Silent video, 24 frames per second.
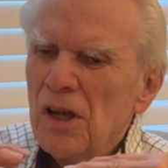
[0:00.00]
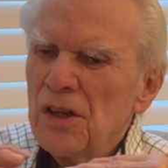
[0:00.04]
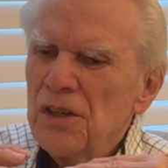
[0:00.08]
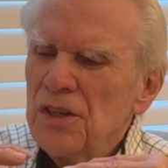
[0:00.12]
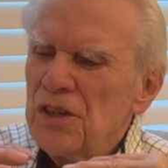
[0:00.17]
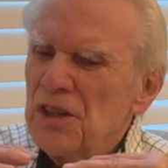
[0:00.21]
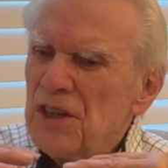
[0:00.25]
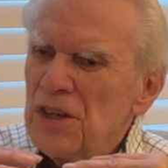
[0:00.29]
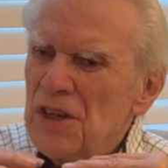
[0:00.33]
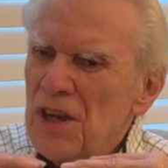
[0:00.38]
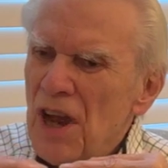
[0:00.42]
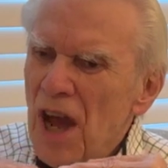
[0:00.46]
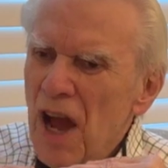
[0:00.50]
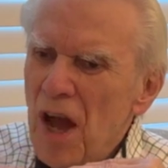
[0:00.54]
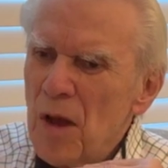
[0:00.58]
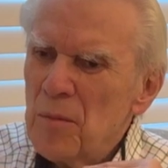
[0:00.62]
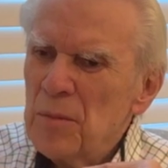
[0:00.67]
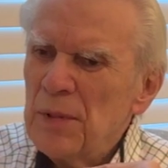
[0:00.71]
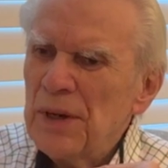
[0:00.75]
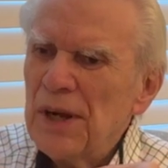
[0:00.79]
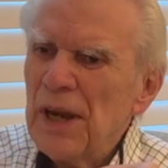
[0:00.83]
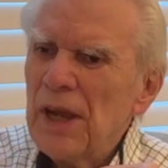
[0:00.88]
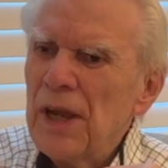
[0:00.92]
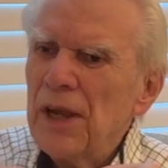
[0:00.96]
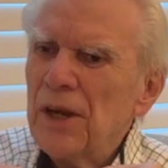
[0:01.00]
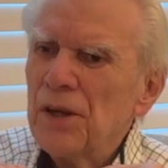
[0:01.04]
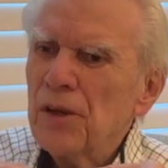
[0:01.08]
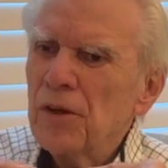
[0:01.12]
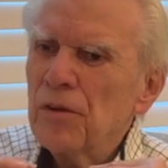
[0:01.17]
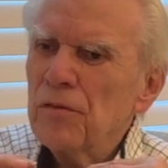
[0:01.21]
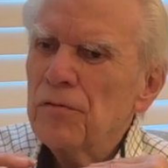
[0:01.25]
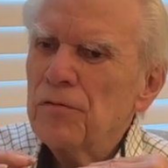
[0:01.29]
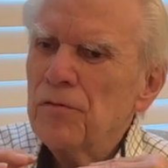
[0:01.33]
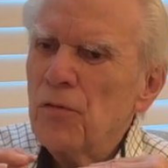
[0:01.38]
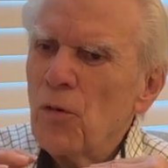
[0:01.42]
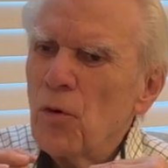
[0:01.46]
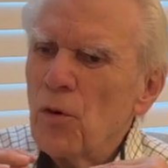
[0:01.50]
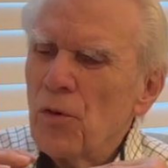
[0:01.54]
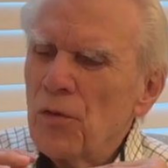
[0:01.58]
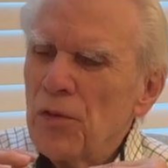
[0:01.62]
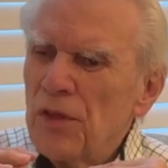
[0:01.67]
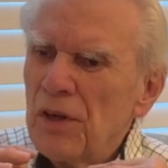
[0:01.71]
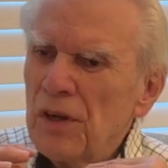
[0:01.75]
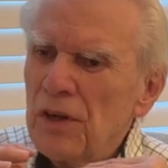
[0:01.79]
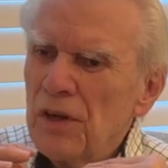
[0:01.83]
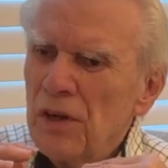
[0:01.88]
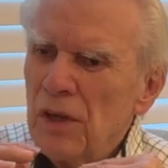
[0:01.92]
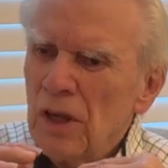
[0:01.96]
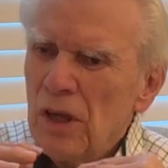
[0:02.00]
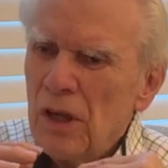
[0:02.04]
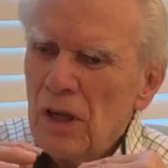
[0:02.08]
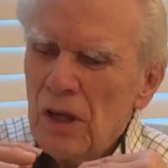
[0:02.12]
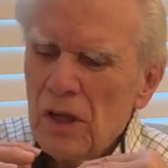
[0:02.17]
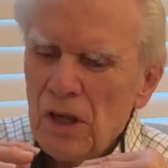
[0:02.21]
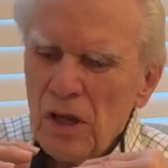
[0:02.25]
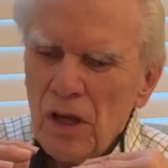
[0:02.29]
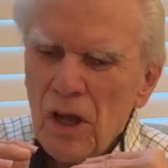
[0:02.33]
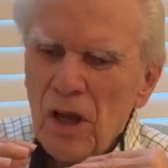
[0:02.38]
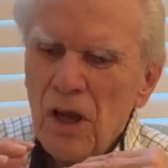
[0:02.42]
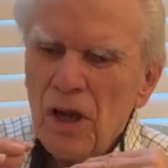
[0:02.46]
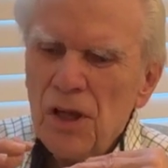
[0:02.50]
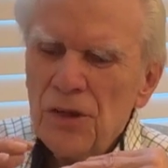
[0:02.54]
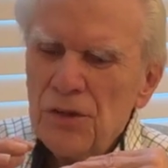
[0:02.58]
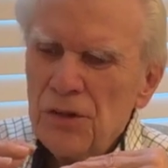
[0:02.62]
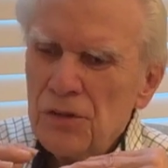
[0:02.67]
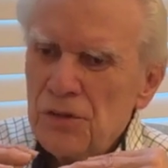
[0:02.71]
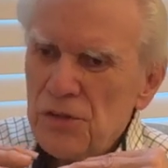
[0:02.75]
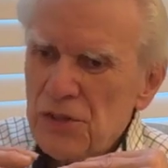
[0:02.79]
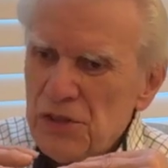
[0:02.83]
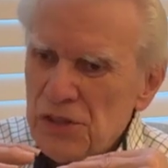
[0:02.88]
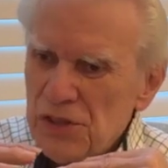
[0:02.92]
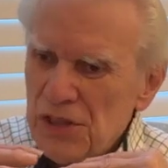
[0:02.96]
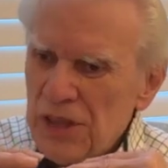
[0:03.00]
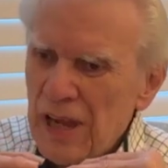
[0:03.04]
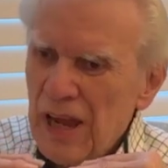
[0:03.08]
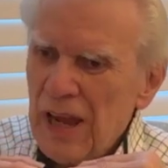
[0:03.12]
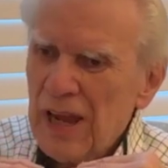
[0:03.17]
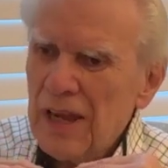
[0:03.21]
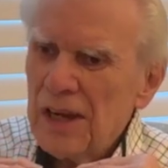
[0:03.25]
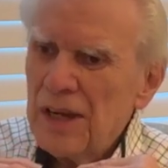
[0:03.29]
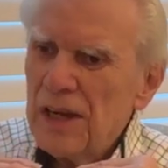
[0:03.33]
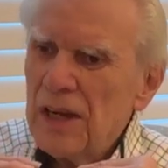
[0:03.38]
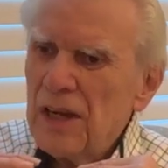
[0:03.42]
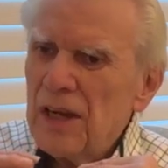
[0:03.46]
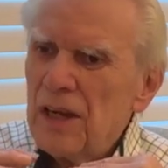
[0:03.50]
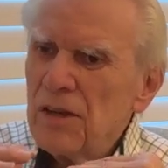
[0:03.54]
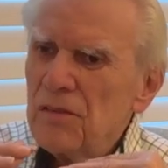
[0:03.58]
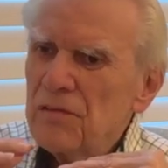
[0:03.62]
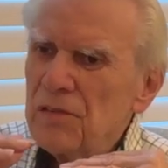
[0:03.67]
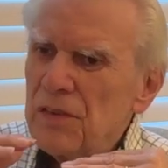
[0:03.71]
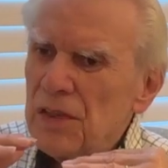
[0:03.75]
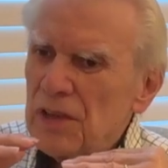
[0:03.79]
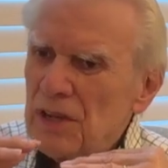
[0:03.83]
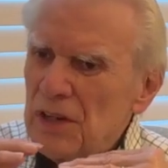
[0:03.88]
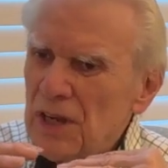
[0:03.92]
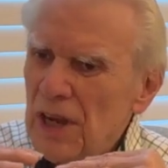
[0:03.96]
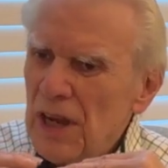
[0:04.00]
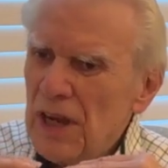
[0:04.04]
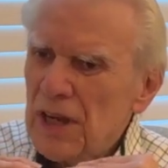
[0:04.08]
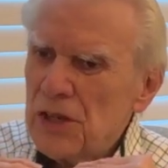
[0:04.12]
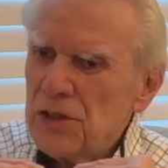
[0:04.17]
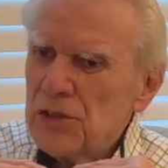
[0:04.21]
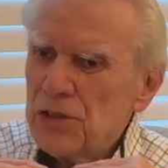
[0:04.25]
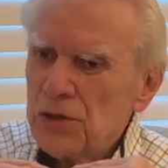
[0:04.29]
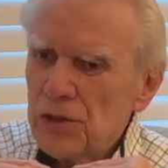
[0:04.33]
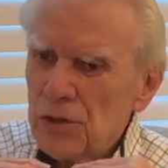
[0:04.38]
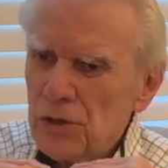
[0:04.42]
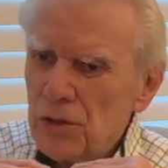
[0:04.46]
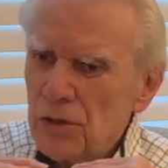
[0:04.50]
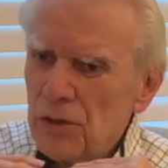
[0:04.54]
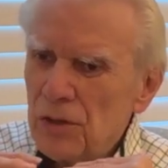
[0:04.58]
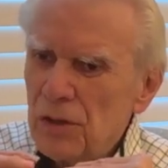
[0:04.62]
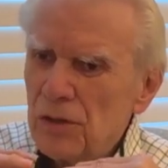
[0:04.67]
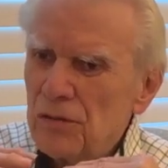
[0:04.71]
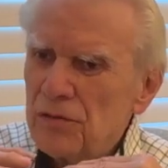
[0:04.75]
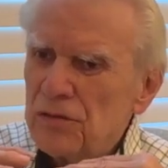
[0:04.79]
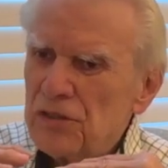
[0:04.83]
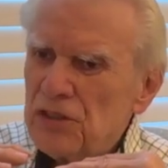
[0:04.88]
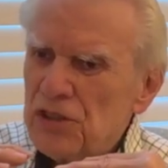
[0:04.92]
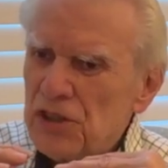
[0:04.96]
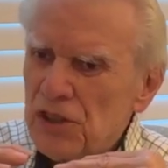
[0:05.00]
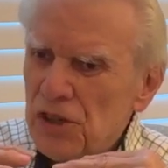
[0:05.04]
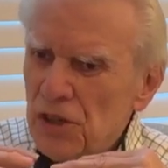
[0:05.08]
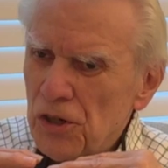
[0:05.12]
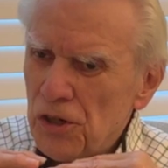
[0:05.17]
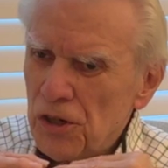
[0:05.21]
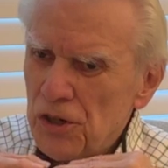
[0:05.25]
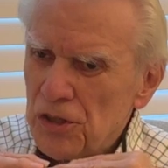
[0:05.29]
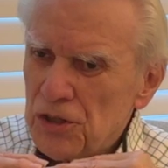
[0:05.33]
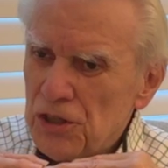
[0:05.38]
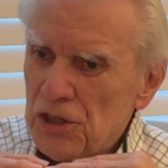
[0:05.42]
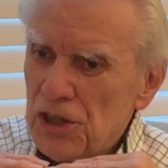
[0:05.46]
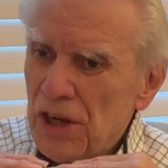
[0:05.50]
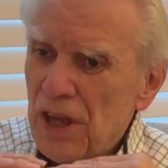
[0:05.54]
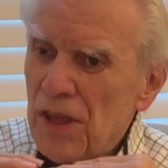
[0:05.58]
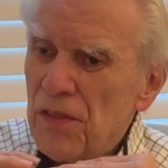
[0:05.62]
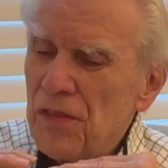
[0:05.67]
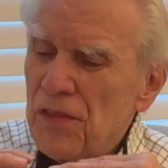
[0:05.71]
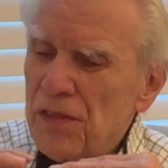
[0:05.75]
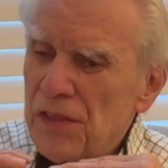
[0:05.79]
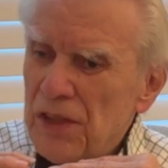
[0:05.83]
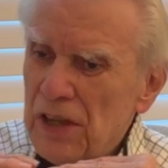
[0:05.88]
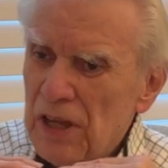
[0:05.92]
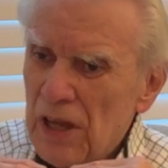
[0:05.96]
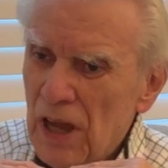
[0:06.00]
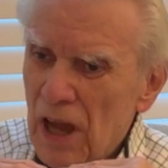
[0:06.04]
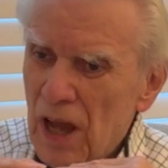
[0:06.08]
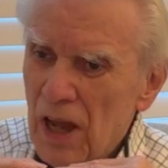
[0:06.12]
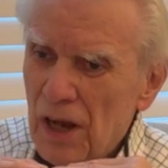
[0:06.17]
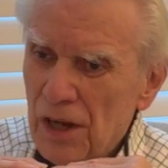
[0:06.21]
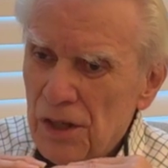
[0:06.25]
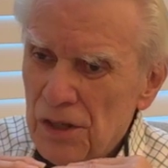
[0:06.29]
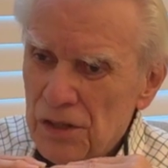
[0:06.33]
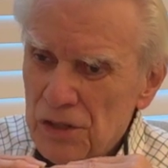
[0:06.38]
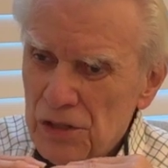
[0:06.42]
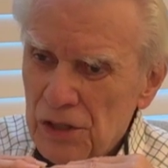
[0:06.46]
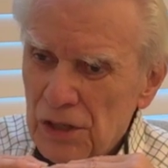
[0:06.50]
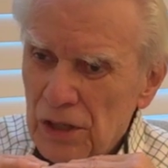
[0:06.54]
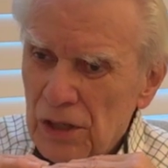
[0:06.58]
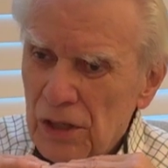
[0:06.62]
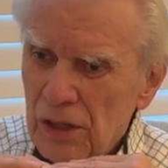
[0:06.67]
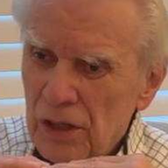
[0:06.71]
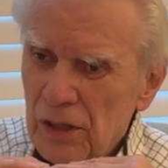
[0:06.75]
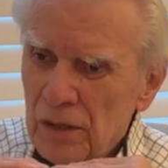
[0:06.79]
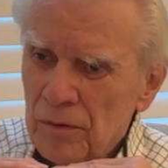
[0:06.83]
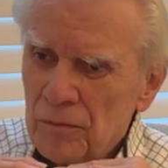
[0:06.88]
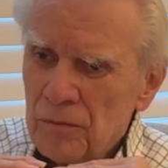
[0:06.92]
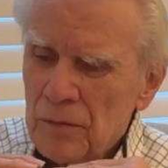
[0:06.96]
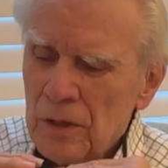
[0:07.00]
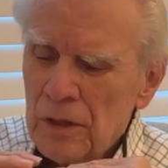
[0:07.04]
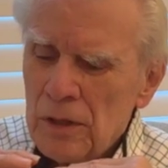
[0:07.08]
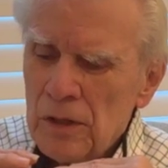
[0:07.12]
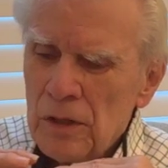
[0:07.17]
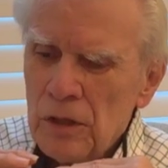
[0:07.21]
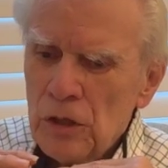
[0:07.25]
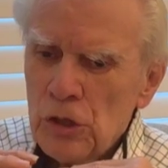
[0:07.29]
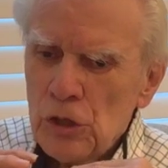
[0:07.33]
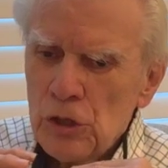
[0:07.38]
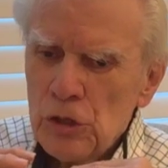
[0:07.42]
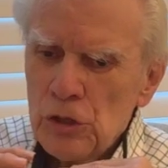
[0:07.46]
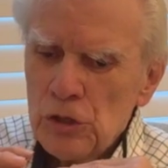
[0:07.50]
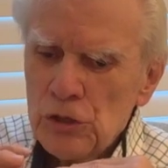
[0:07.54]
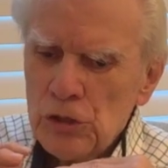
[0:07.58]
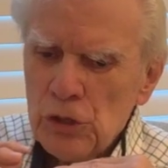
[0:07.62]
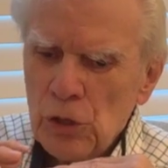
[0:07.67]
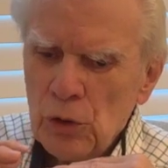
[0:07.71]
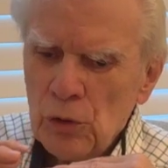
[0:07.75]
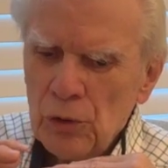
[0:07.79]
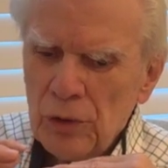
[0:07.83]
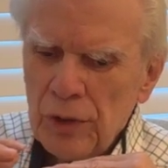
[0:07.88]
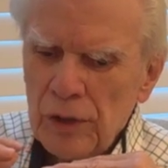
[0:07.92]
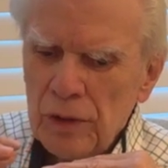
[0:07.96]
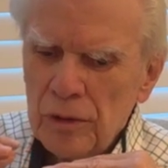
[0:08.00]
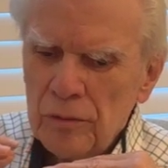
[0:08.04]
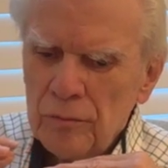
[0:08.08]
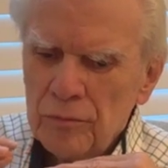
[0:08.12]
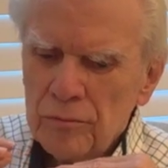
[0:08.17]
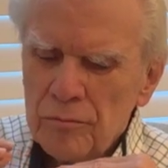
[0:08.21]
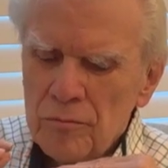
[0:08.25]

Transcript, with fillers: denominator for the understanding of the nature of church and theology so that